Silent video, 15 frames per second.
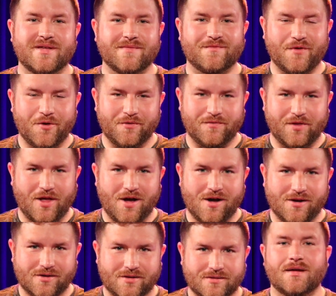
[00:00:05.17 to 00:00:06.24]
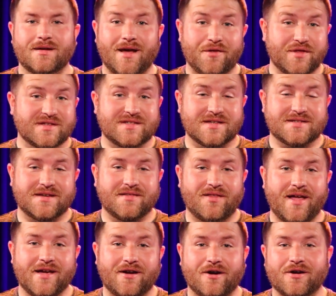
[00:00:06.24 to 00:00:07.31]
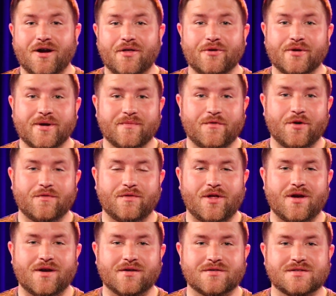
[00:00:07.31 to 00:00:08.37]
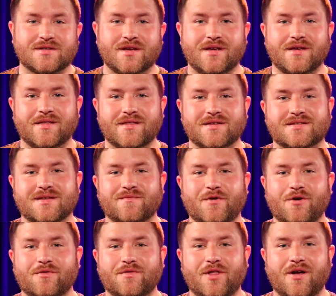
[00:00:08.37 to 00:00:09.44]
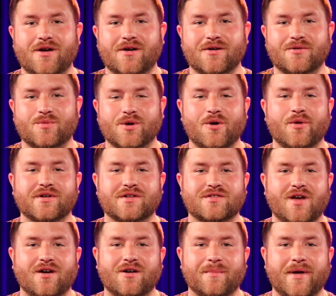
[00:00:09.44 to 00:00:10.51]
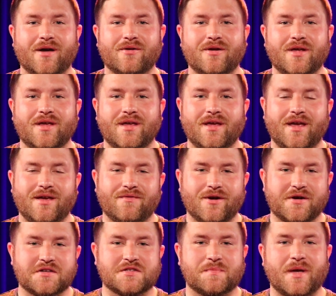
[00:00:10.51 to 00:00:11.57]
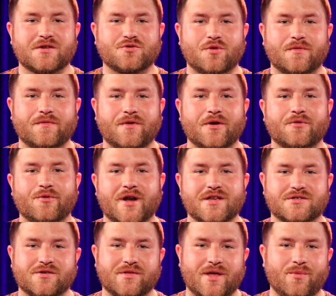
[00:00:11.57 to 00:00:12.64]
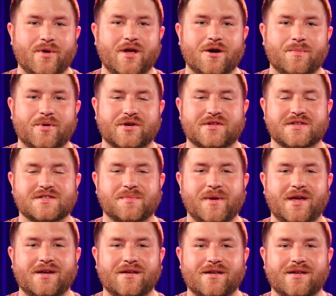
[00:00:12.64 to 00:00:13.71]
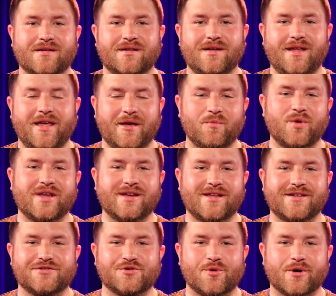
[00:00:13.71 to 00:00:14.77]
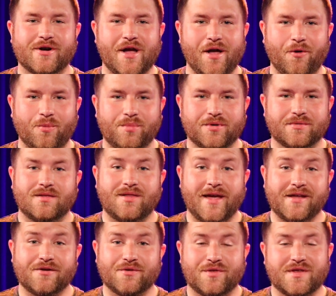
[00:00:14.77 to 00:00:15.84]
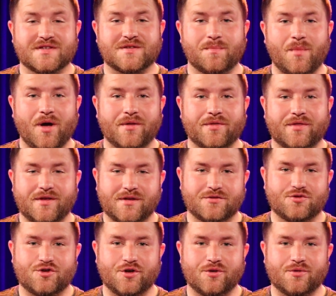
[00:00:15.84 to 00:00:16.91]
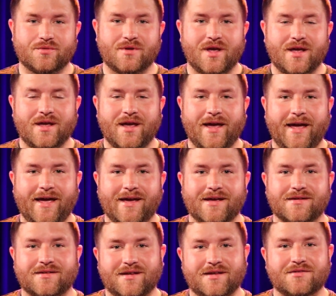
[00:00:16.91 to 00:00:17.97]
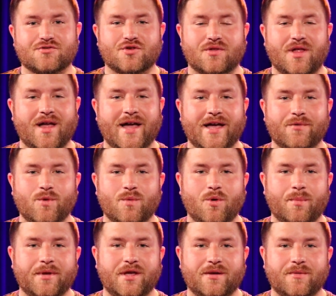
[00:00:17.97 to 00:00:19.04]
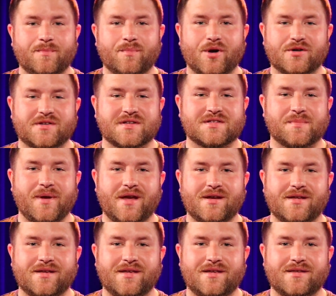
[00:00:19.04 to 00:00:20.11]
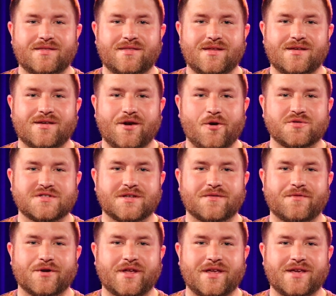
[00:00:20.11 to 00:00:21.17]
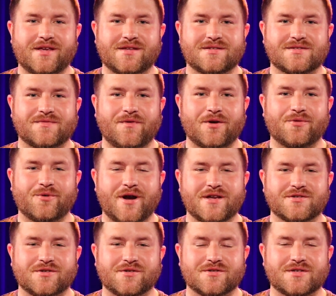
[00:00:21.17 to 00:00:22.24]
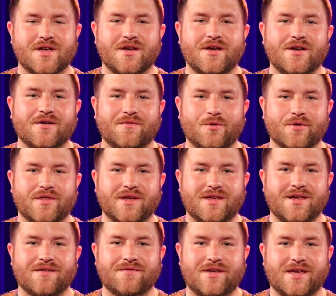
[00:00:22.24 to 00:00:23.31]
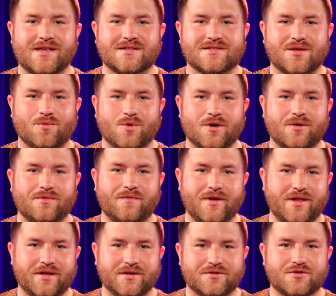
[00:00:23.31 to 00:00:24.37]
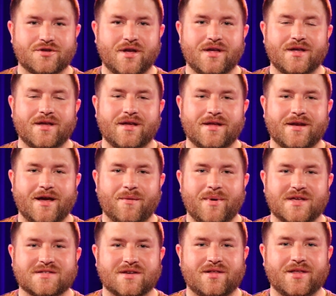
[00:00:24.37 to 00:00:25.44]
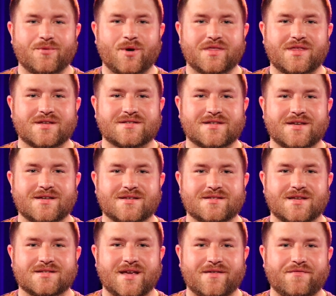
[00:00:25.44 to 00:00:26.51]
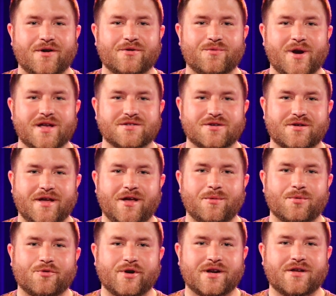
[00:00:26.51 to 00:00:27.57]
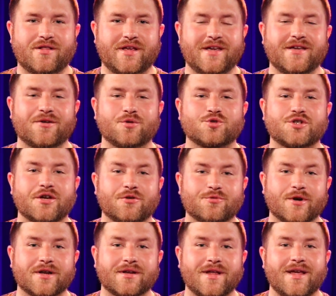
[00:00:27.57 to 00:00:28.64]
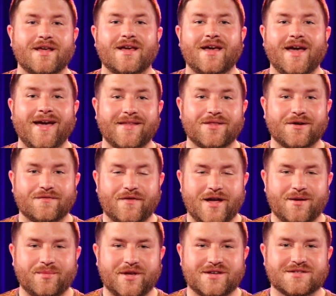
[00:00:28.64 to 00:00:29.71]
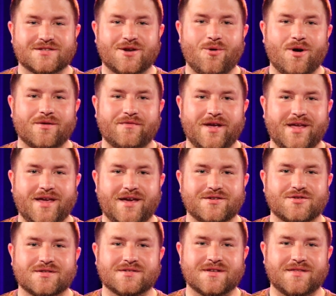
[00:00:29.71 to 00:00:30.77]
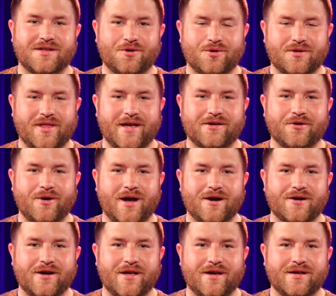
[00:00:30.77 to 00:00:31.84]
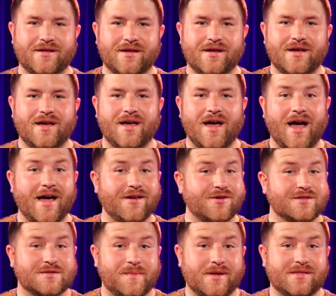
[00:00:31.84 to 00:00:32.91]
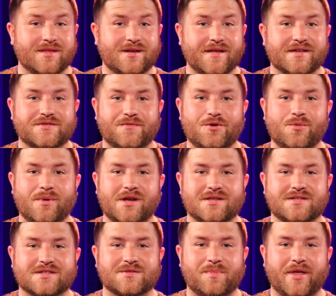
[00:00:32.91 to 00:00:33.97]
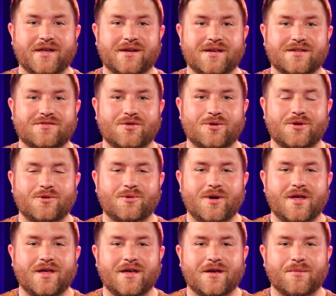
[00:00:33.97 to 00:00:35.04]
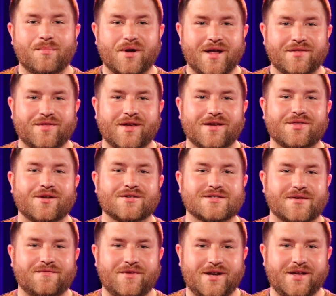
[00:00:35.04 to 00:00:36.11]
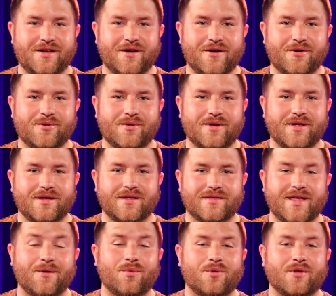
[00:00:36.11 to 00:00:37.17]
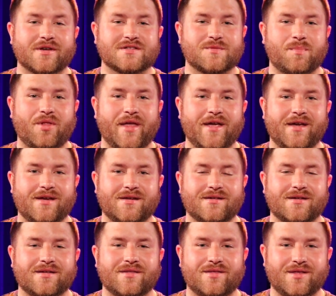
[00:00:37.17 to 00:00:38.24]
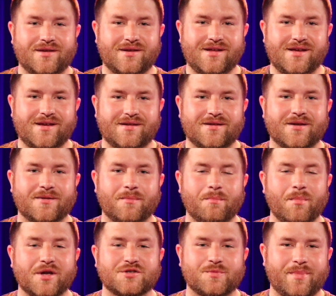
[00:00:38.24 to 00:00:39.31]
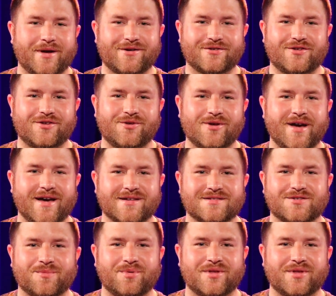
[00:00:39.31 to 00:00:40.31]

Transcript: info vlog. Now this isn't like our other info vlogs. This info vlog, we're going to talk about a very special fundraiser that we are participating in and we need your help. Later this month in June and in July, we will be participating in the Coasting for Kids fundraisers for the Give Kids the World Village. Now basically what this is is a fundraiser to help critically ill children and their families go on vacations in the Orlando area. I could spend the next few minutes explaining it to you, but I think there's a video that will explain the need much better to you guys, so